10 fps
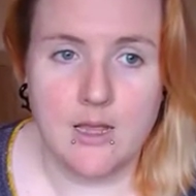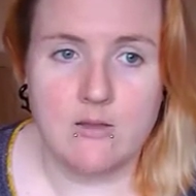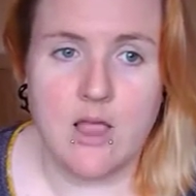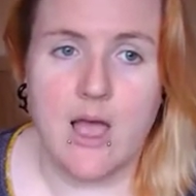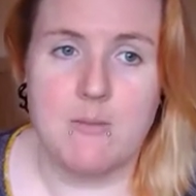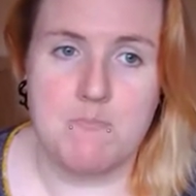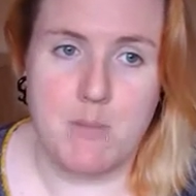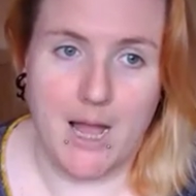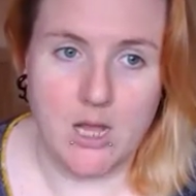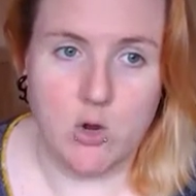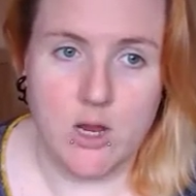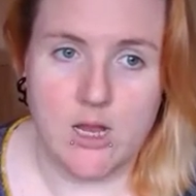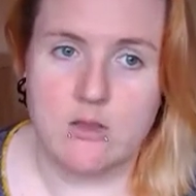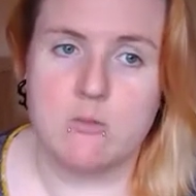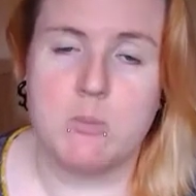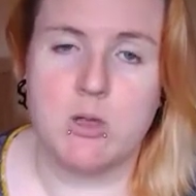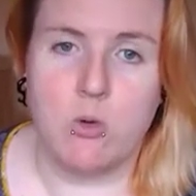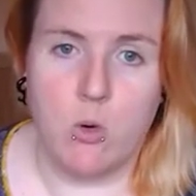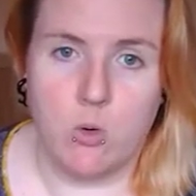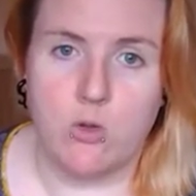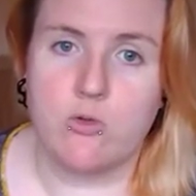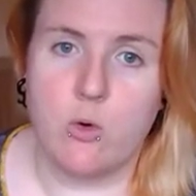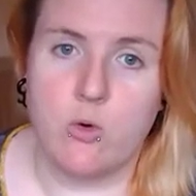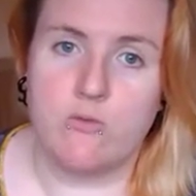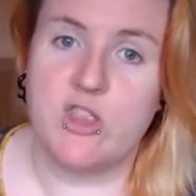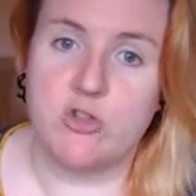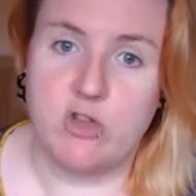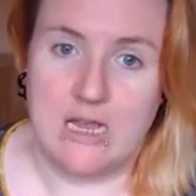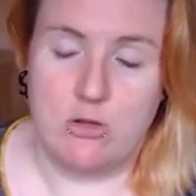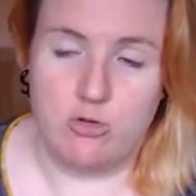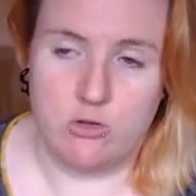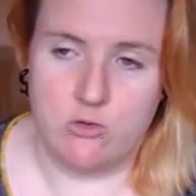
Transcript: and migraines because of the changes.